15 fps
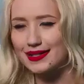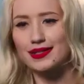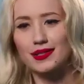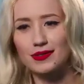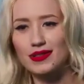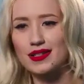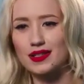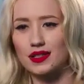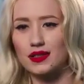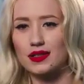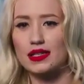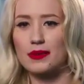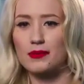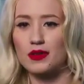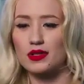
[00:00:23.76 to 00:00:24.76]
this 3-song
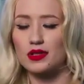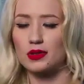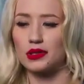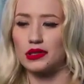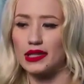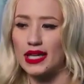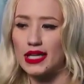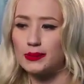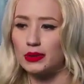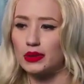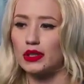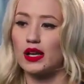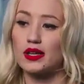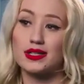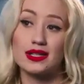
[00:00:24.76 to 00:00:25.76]
demo to a label.
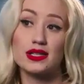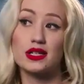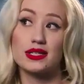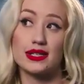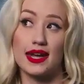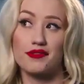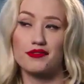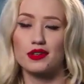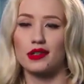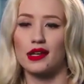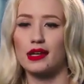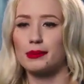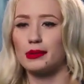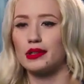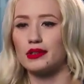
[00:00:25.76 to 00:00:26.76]
I'll send it to every
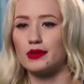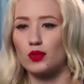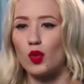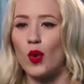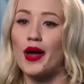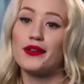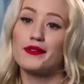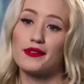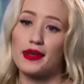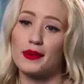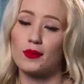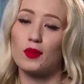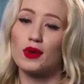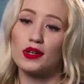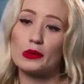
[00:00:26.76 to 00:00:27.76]
label and one of
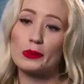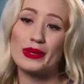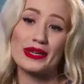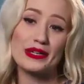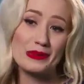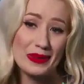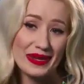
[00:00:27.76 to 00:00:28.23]
them will pick